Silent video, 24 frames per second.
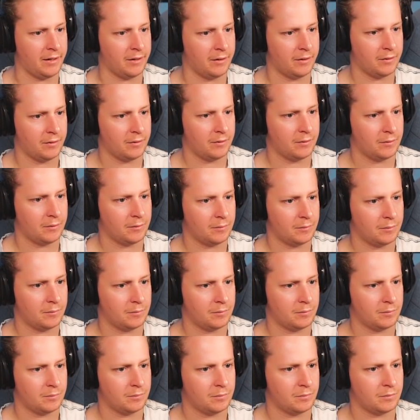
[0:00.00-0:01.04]
Just
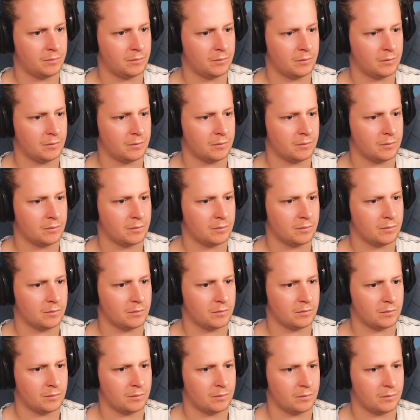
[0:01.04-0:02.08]
eat your food,
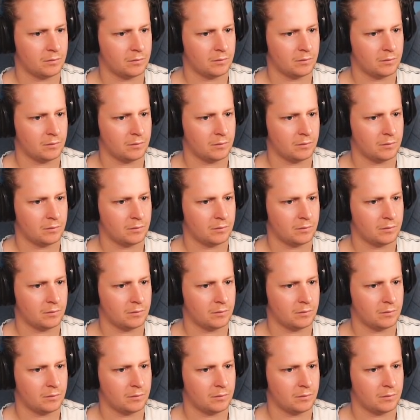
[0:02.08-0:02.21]
mate.